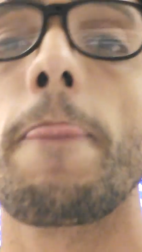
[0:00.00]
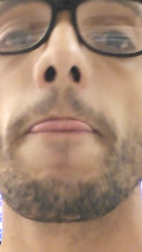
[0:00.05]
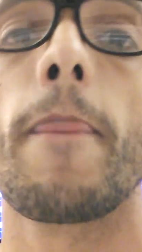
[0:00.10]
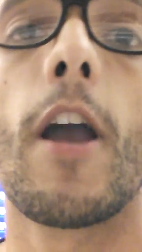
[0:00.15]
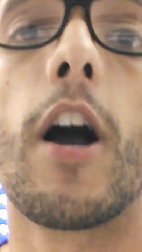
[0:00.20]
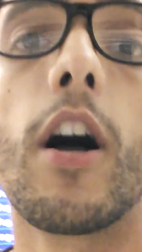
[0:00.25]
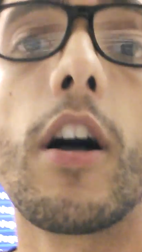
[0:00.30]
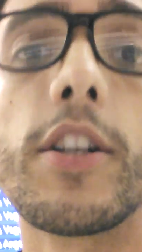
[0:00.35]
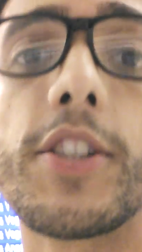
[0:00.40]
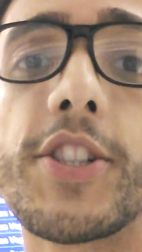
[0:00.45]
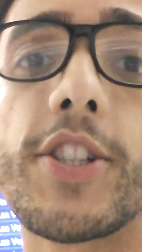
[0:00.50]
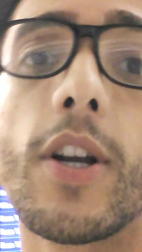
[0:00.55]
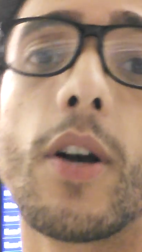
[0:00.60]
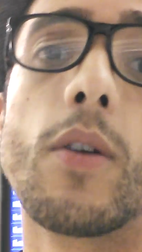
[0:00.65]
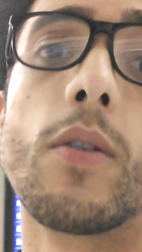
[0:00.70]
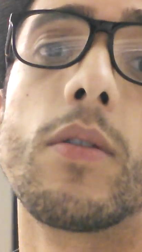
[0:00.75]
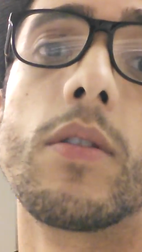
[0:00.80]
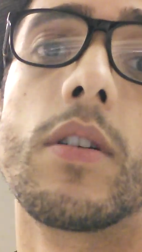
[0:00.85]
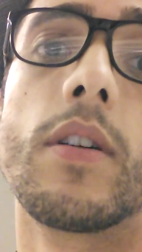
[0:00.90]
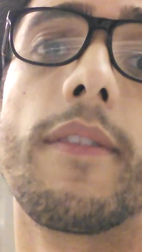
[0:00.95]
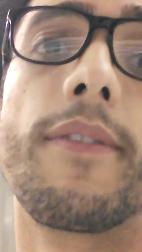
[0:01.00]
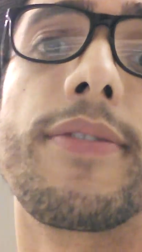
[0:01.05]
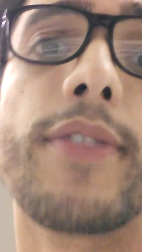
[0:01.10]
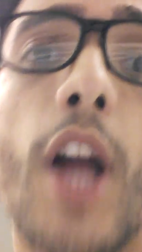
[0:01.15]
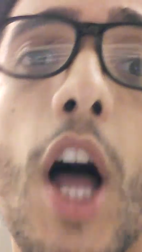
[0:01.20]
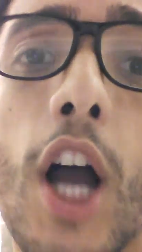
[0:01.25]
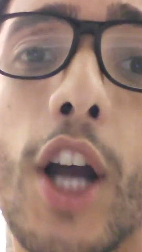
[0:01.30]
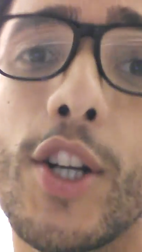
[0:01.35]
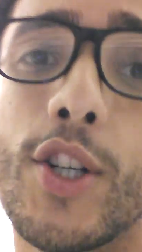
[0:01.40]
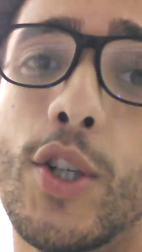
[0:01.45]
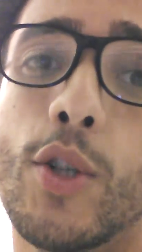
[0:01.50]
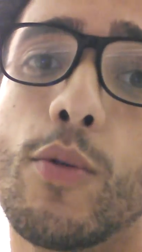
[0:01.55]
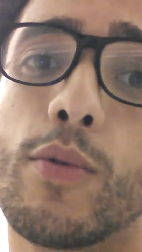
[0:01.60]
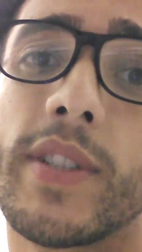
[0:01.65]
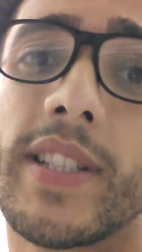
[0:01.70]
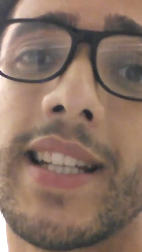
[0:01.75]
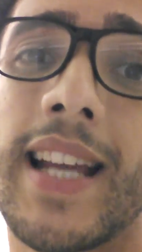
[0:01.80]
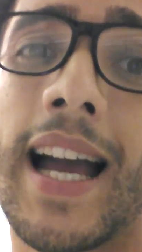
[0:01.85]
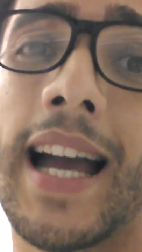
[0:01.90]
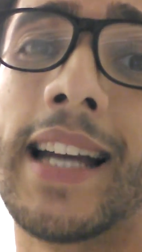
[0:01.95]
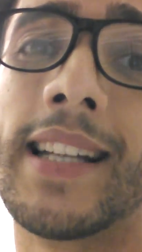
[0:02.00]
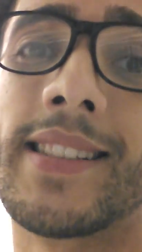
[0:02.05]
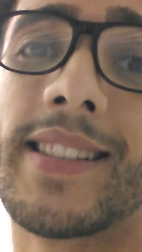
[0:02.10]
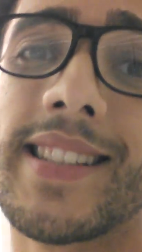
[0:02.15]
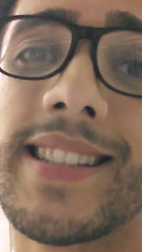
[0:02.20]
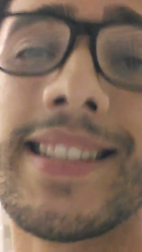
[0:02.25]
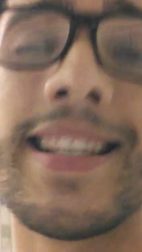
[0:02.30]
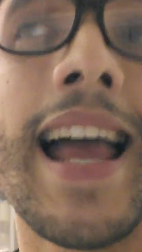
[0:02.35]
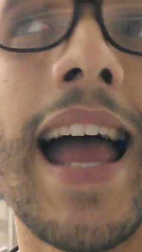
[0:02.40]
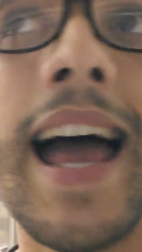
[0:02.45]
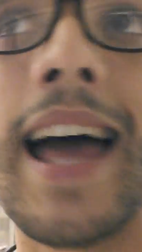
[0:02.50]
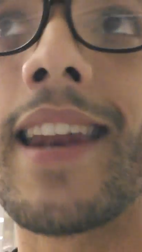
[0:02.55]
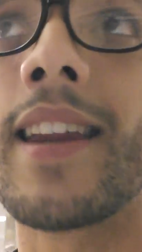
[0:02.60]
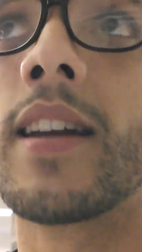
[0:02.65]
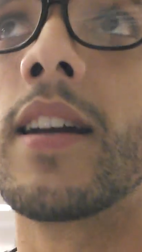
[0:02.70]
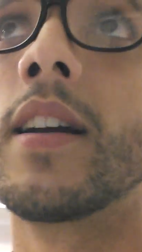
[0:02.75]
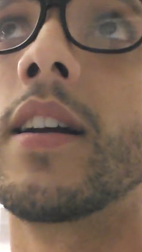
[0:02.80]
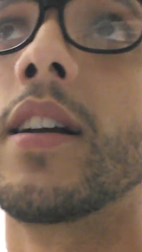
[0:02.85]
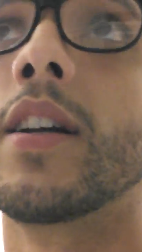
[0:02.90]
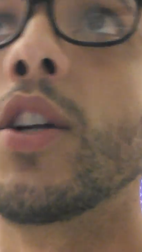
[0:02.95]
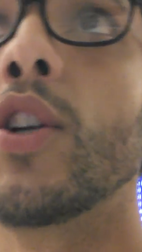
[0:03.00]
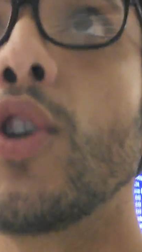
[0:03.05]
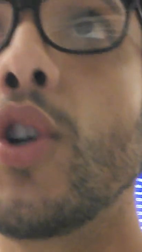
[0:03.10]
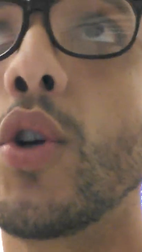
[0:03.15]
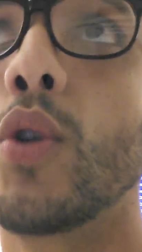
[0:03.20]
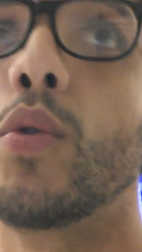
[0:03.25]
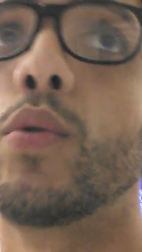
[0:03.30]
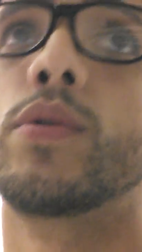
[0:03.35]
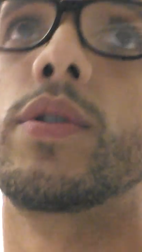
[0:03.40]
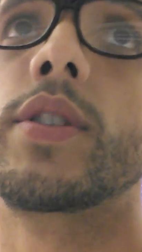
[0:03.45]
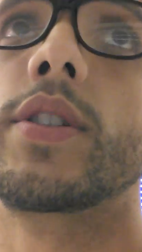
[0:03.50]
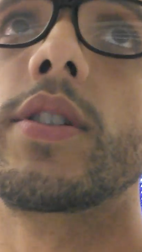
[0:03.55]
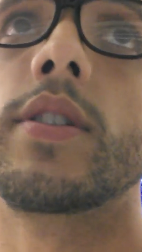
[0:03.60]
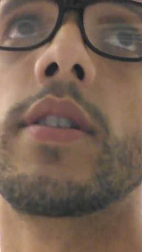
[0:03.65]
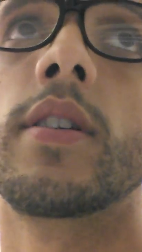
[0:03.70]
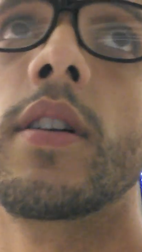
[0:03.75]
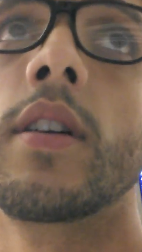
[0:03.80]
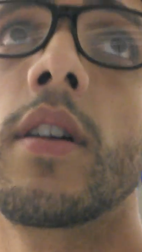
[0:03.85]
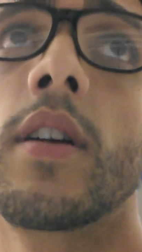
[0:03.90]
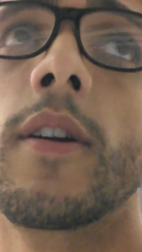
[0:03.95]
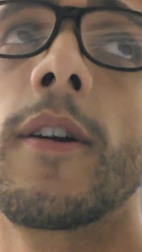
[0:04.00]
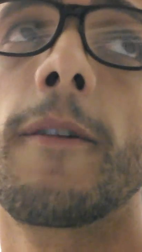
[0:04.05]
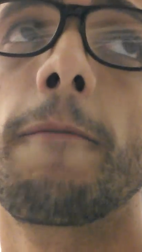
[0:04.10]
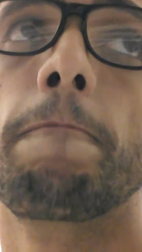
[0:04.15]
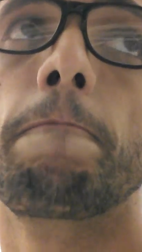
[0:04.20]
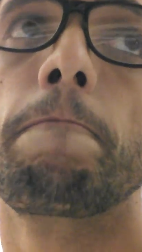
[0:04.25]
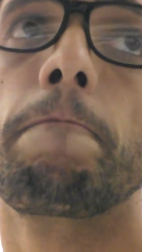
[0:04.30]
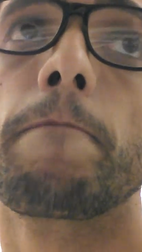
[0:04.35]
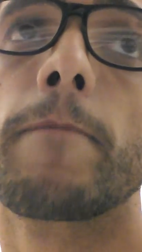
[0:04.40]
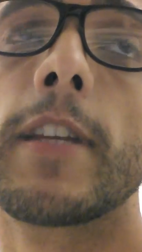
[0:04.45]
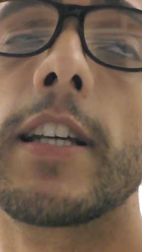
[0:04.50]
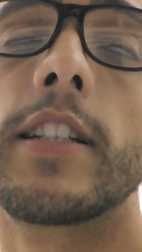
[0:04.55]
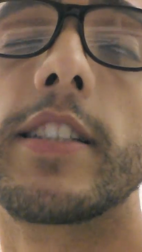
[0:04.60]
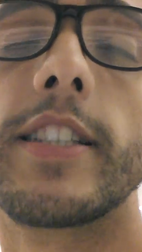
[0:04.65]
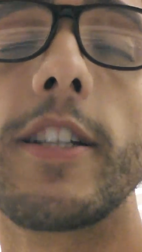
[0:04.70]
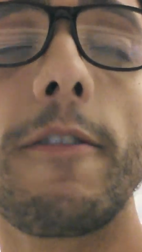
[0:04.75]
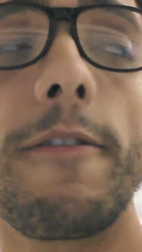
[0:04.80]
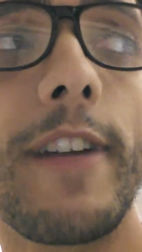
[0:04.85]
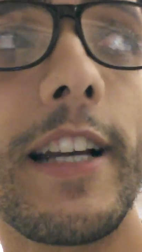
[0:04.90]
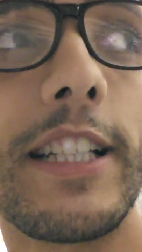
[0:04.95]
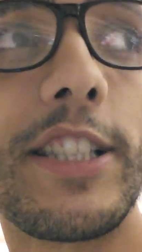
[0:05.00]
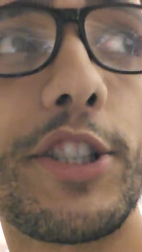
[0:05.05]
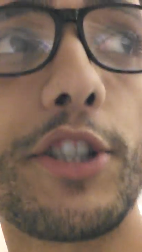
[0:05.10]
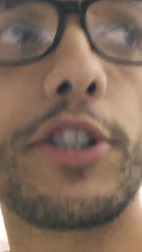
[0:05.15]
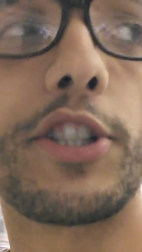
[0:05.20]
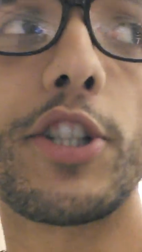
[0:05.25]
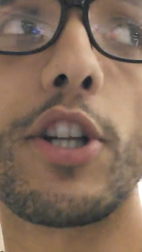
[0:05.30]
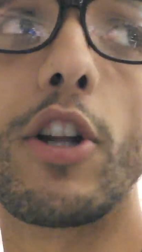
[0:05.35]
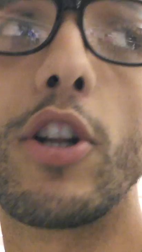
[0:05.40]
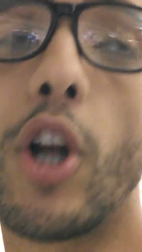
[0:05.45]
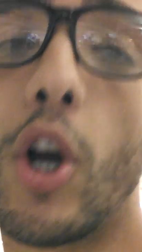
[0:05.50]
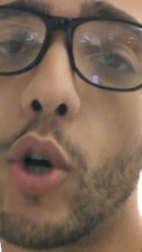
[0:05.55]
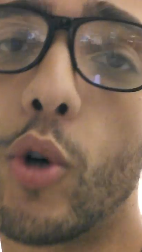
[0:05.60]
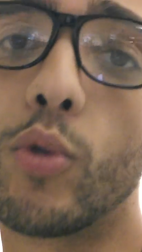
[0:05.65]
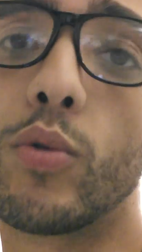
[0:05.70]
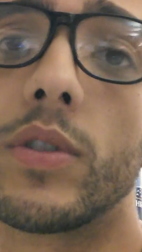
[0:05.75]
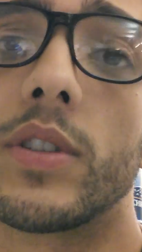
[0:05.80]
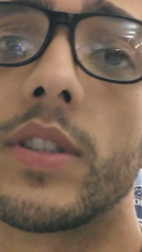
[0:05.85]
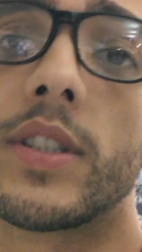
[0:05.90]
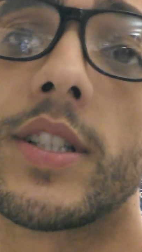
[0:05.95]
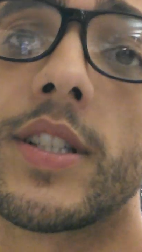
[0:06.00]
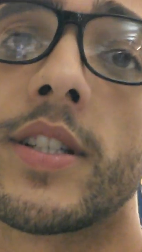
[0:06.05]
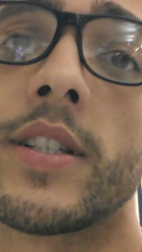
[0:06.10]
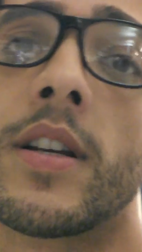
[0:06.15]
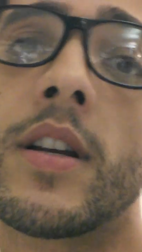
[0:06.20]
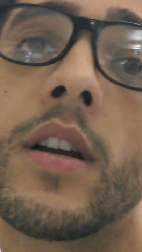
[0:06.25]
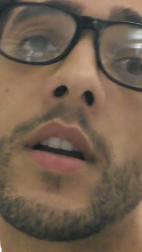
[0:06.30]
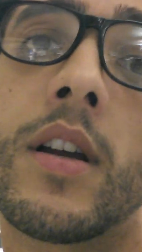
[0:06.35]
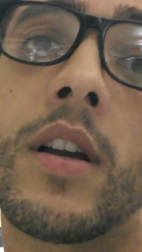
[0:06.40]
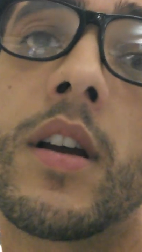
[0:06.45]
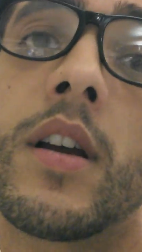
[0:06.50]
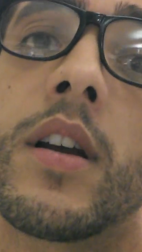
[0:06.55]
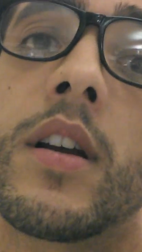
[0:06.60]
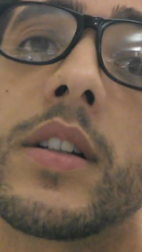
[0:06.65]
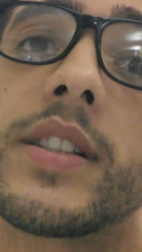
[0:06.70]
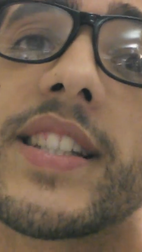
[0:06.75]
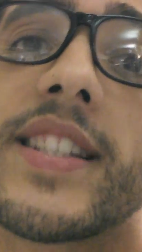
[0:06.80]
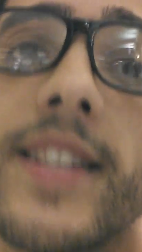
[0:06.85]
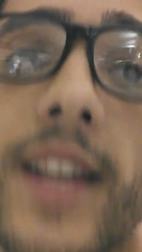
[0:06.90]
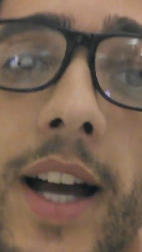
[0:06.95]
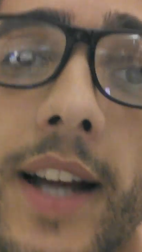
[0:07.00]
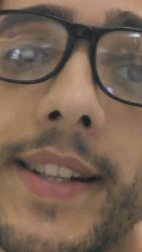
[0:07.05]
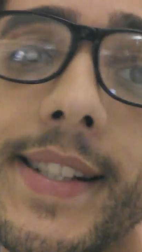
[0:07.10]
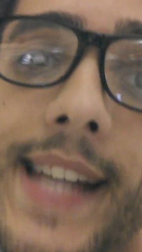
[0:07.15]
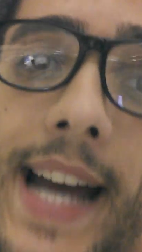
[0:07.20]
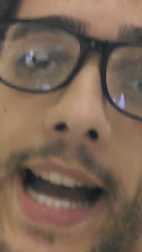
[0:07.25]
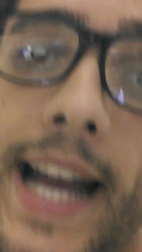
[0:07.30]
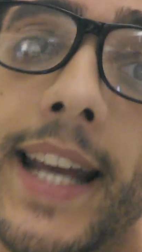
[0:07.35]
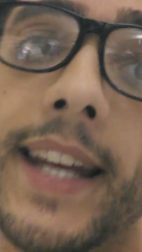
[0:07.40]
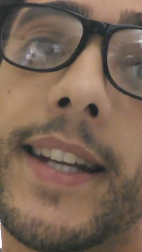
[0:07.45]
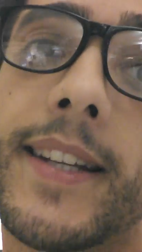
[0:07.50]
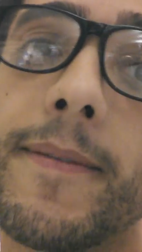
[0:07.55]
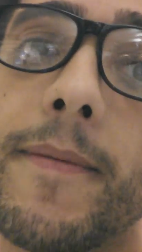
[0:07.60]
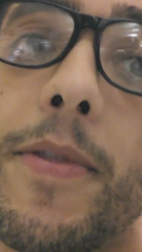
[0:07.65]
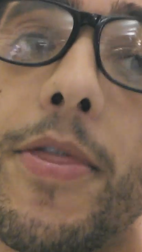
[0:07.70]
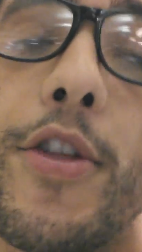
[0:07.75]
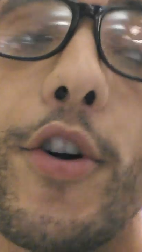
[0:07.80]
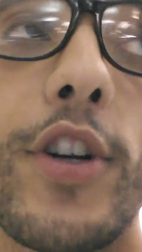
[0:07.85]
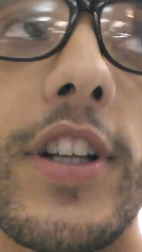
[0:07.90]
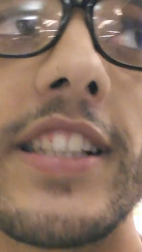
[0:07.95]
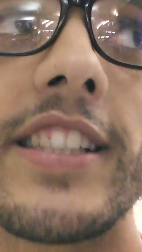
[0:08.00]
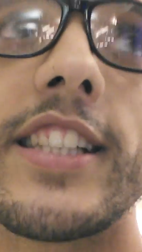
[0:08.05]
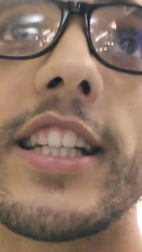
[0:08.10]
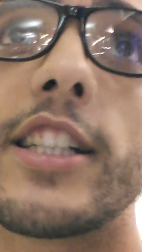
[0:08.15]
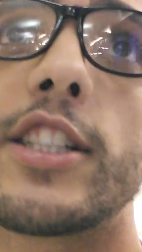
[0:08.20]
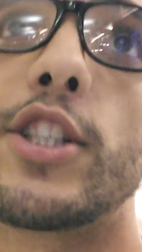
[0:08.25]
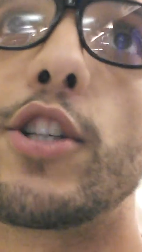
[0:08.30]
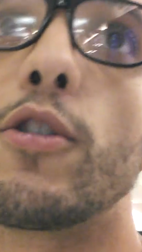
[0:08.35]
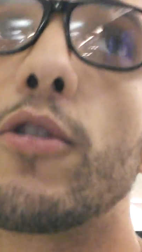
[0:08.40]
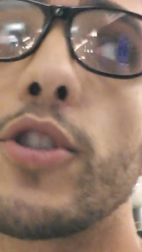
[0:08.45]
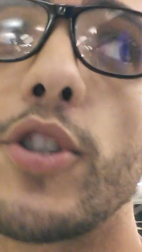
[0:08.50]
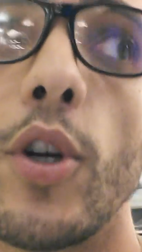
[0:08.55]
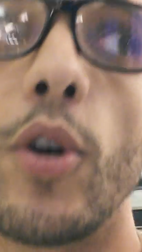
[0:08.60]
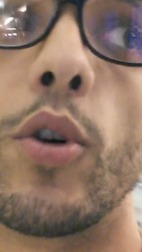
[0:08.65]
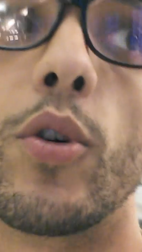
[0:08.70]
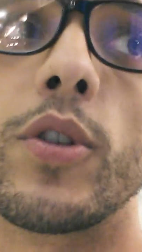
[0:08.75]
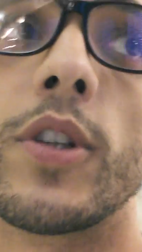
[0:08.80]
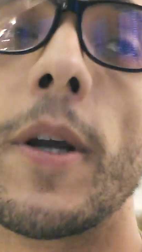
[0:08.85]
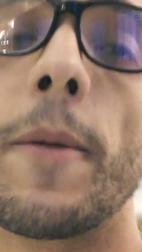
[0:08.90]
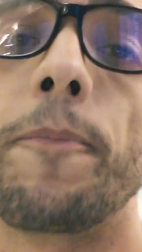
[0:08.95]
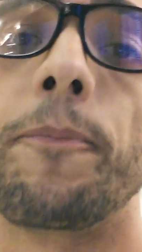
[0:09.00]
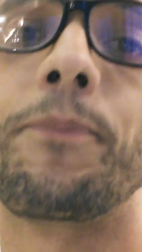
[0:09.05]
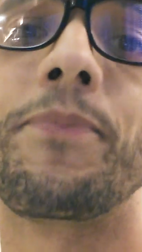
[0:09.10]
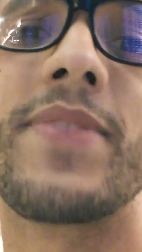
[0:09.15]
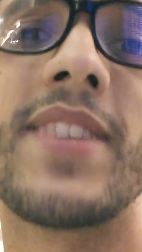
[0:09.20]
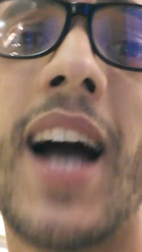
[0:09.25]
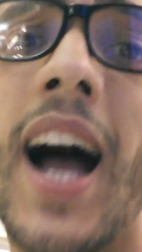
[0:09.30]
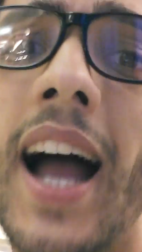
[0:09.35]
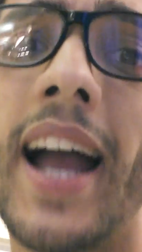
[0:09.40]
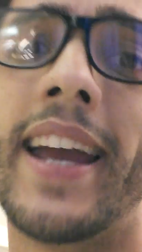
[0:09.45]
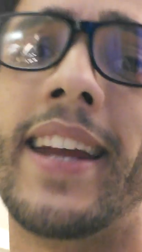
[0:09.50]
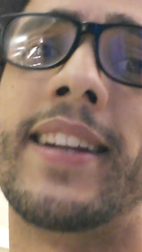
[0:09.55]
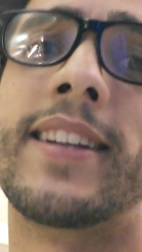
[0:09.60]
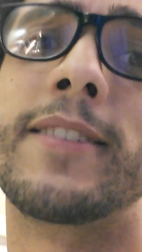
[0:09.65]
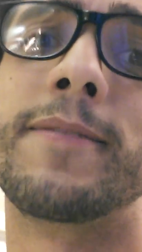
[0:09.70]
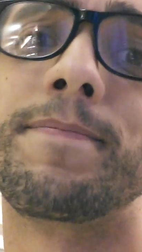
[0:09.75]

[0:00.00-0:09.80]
also vlog news, guys. Sad news. Sylvester Stallone's son died. 36 years old, died.